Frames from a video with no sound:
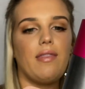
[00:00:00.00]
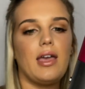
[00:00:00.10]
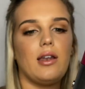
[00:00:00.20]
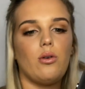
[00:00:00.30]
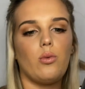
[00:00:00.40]

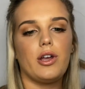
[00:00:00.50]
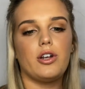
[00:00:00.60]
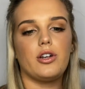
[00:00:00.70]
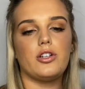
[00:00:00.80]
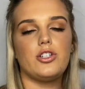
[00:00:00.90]
then what
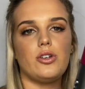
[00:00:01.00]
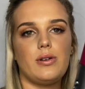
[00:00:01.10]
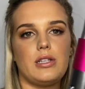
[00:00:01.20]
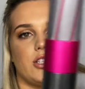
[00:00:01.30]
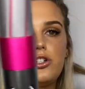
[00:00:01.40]
you're going to do
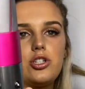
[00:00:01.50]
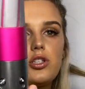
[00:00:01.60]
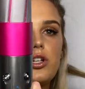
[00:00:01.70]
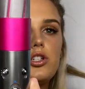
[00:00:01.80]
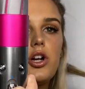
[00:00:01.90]
is you're just
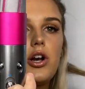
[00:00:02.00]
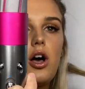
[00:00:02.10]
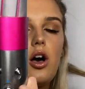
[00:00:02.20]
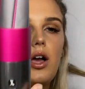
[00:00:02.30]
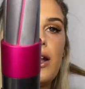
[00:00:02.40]
going to turn it
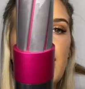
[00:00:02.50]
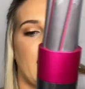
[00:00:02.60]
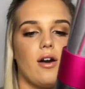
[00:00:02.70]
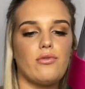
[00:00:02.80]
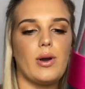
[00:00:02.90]
on
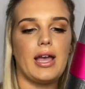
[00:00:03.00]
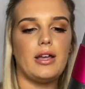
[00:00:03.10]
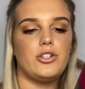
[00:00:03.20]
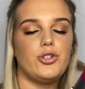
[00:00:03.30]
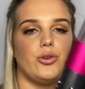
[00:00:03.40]

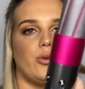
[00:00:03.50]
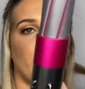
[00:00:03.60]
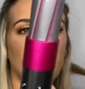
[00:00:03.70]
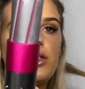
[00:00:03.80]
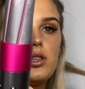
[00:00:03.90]
halfway
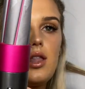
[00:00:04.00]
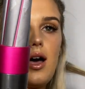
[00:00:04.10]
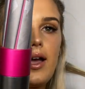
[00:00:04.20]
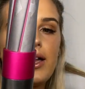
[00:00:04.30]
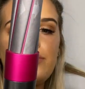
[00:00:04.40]
to the
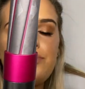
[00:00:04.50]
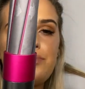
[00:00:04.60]
line.